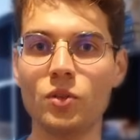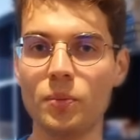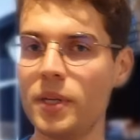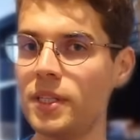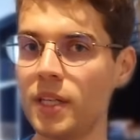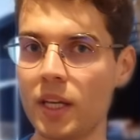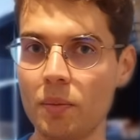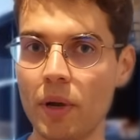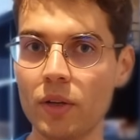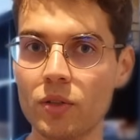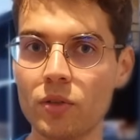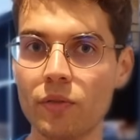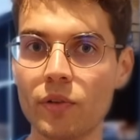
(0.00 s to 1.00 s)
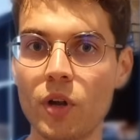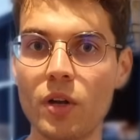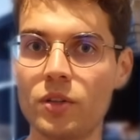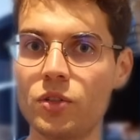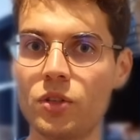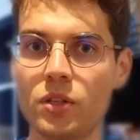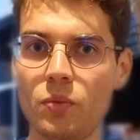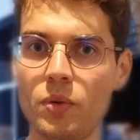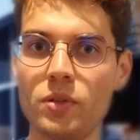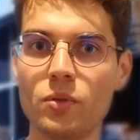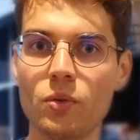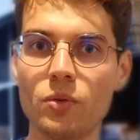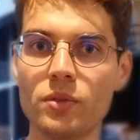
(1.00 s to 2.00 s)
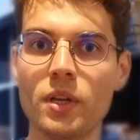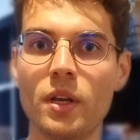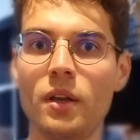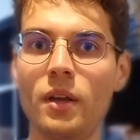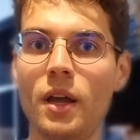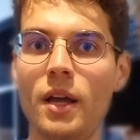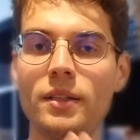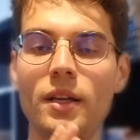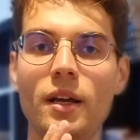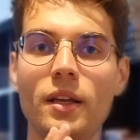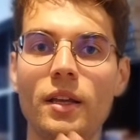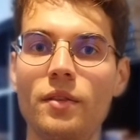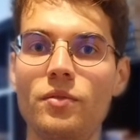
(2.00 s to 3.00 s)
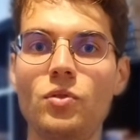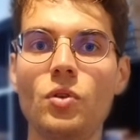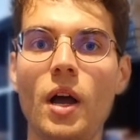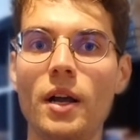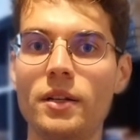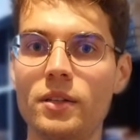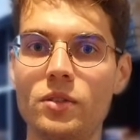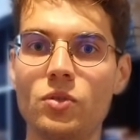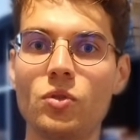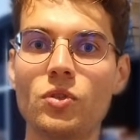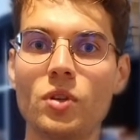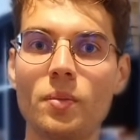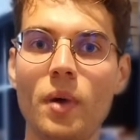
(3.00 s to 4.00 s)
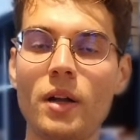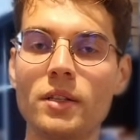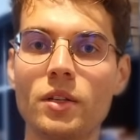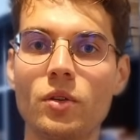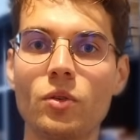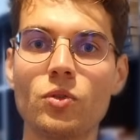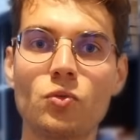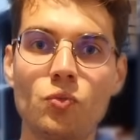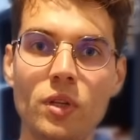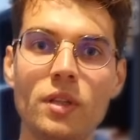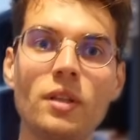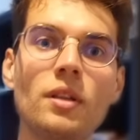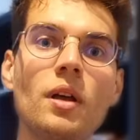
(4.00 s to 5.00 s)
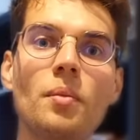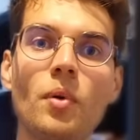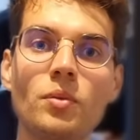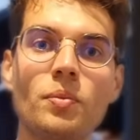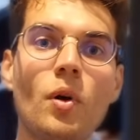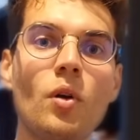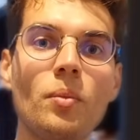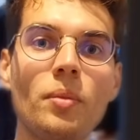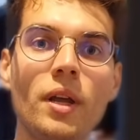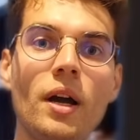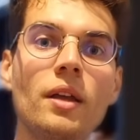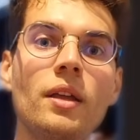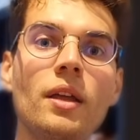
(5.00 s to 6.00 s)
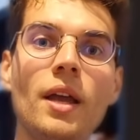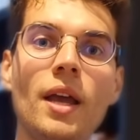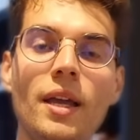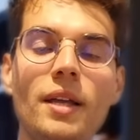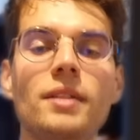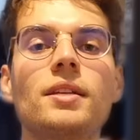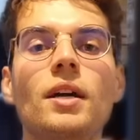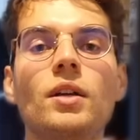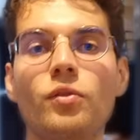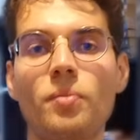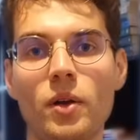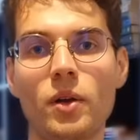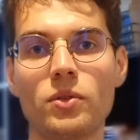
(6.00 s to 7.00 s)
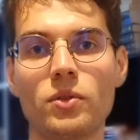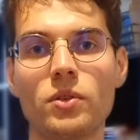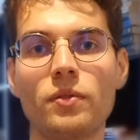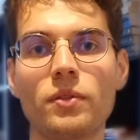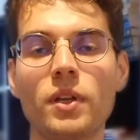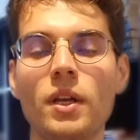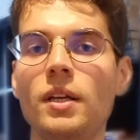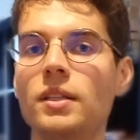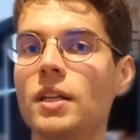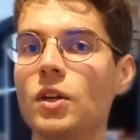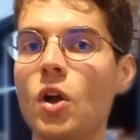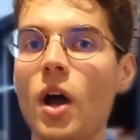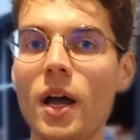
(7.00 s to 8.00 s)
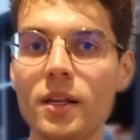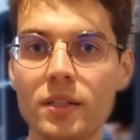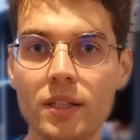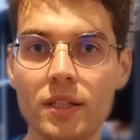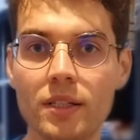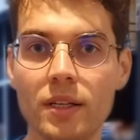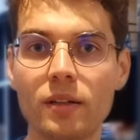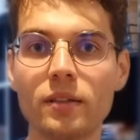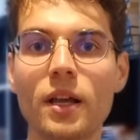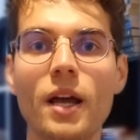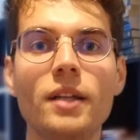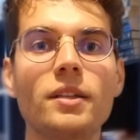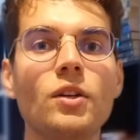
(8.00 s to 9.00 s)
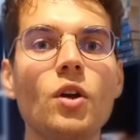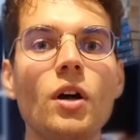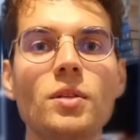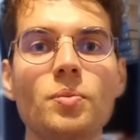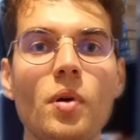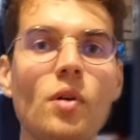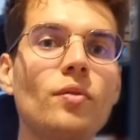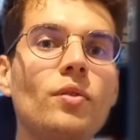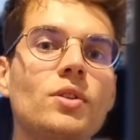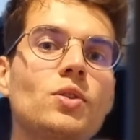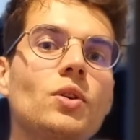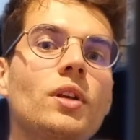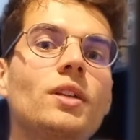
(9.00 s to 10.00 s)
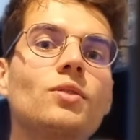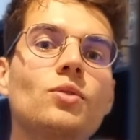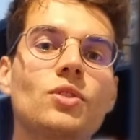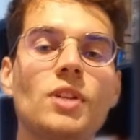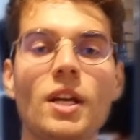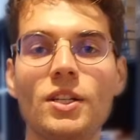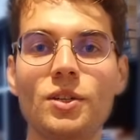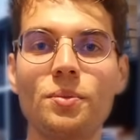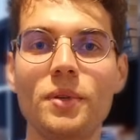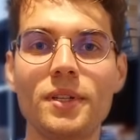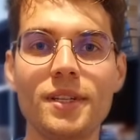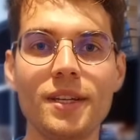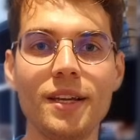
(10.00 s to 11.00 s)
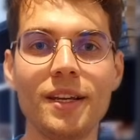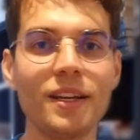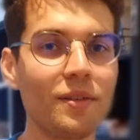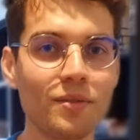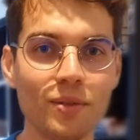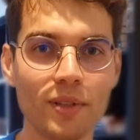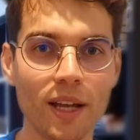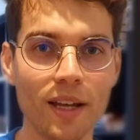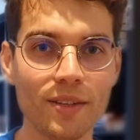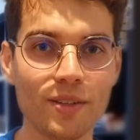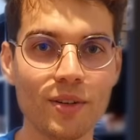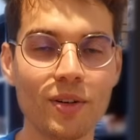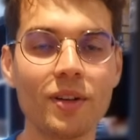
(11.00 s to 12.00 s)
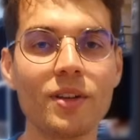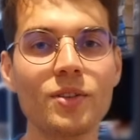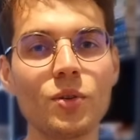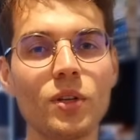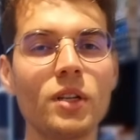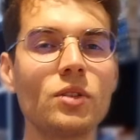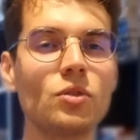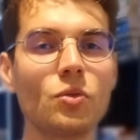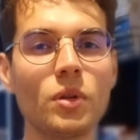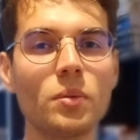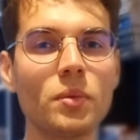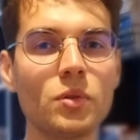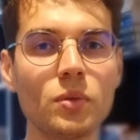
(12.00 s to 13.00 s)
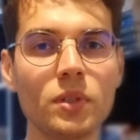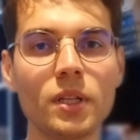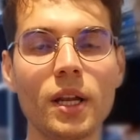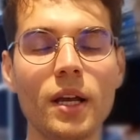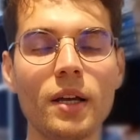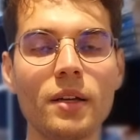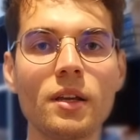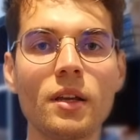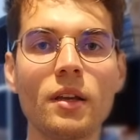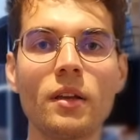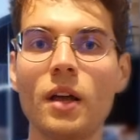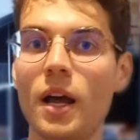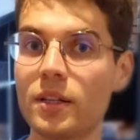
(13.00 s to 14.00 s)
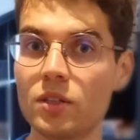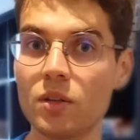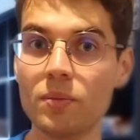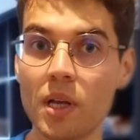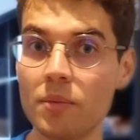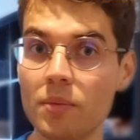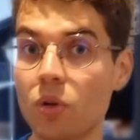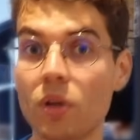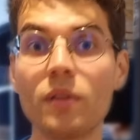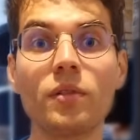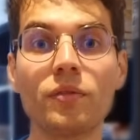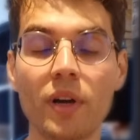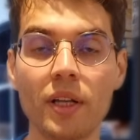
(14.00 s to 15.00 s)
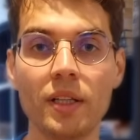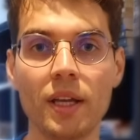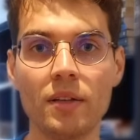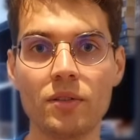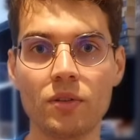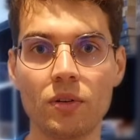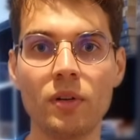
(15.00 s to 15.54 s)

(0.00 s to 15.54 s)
basically Microsoft Learn is just a resource that gives you access to some articles written about Power BI inside of Microsoft. They're not as detailed and they're not as powerful as looking into ChatGPT and it gives you the answer. So you need to read between the lines and sometimes you don't even find the answer.